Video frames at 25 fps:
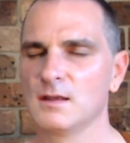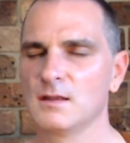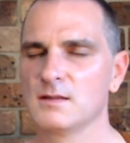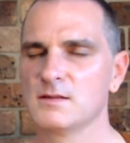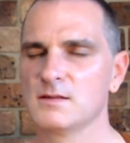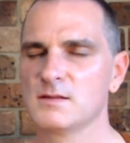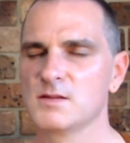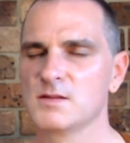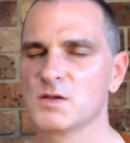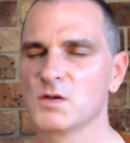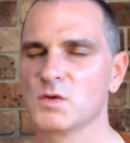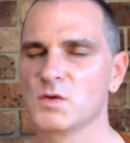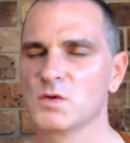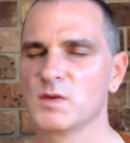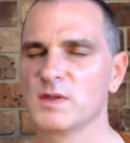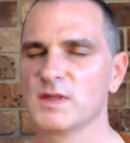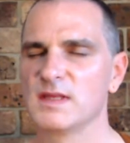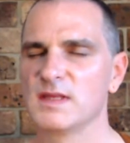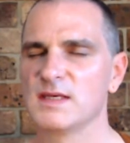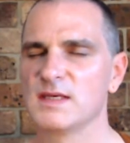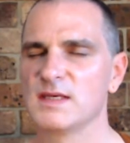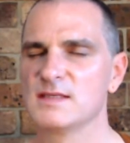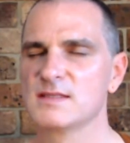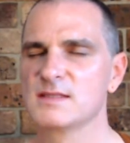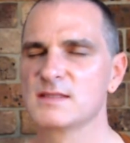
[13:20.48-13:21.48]
And so with
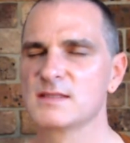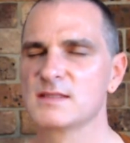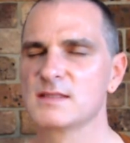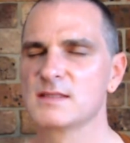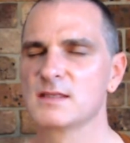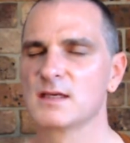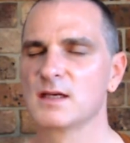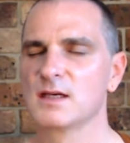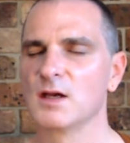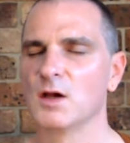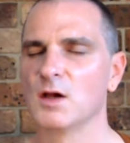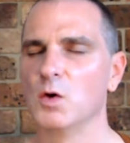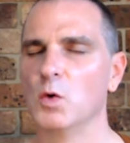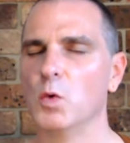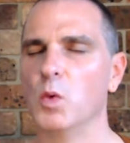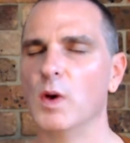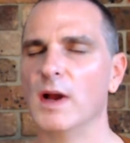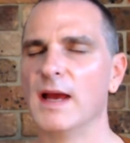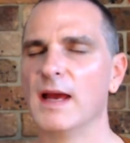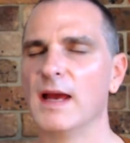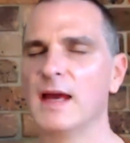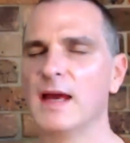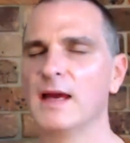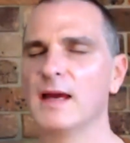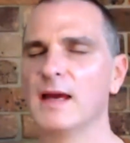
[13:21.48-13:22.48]
this
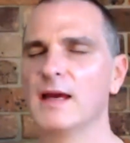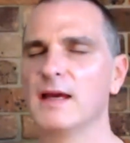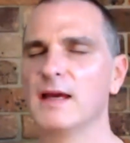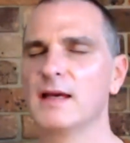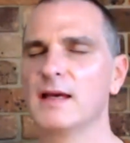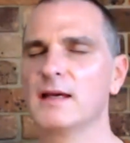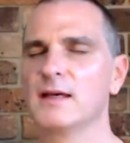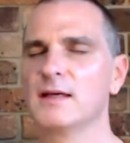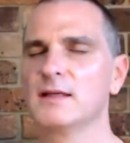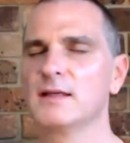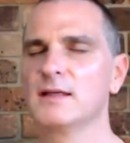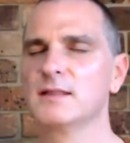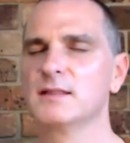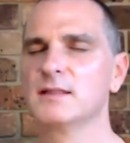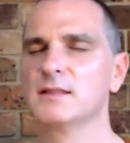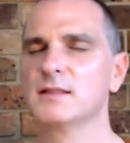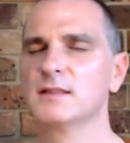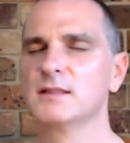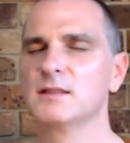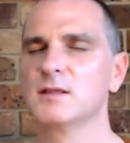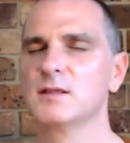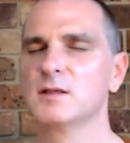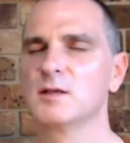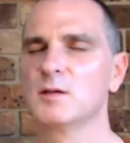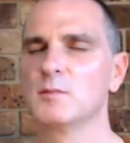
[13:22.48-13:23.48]
aware
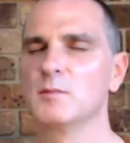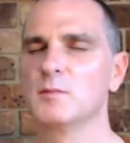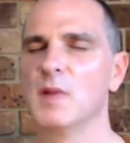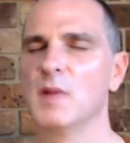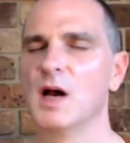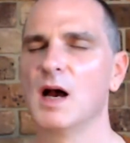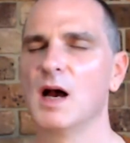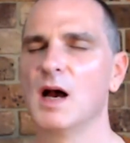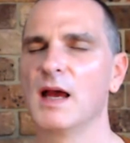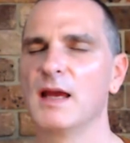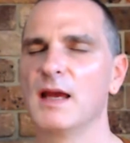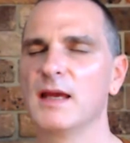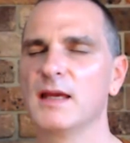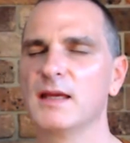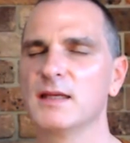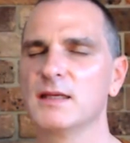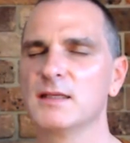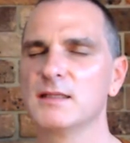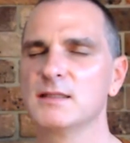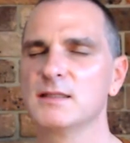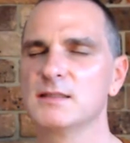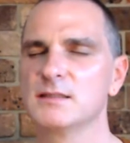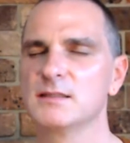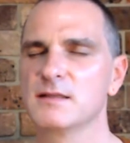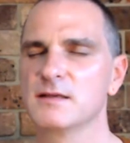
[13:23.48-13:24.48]

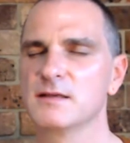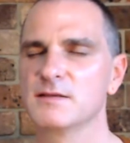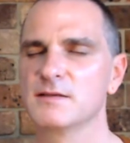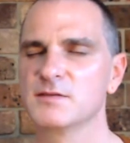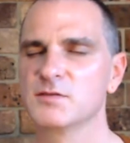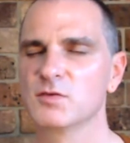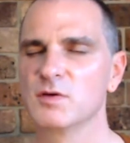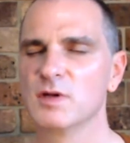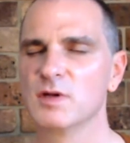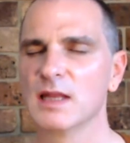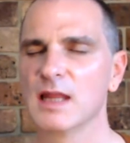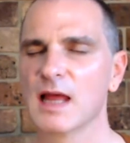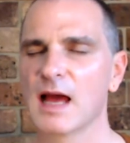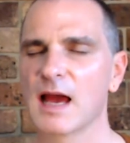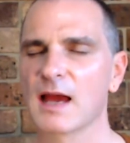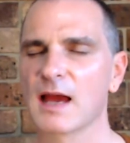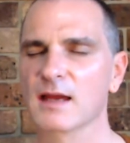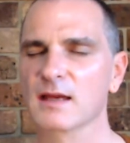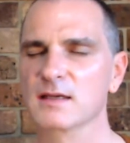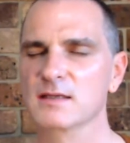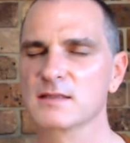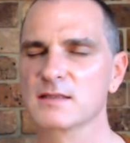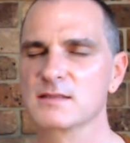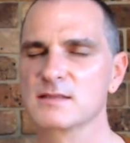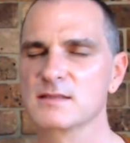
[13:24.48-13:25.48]
mind that is
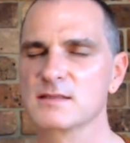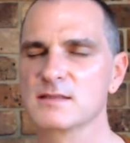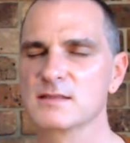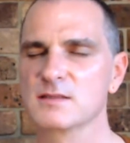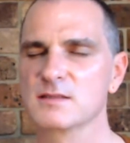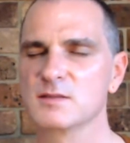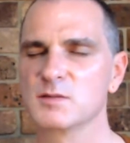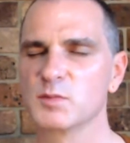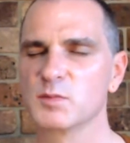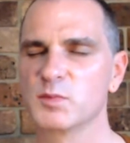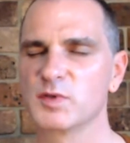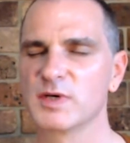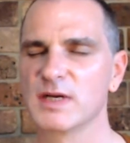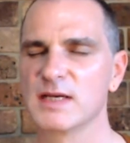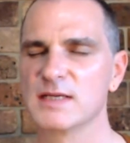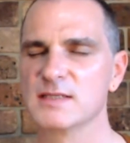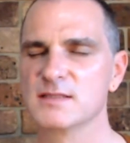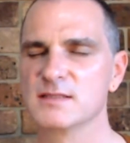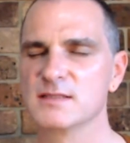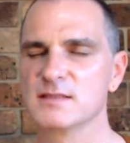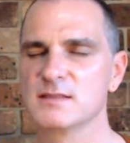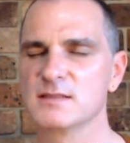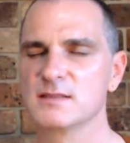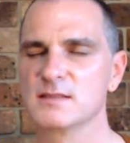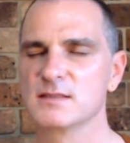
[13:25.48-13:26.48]
relaxed and
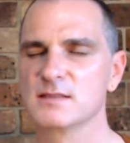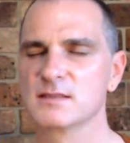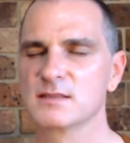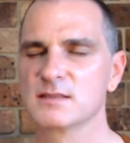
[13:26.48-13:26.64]
present,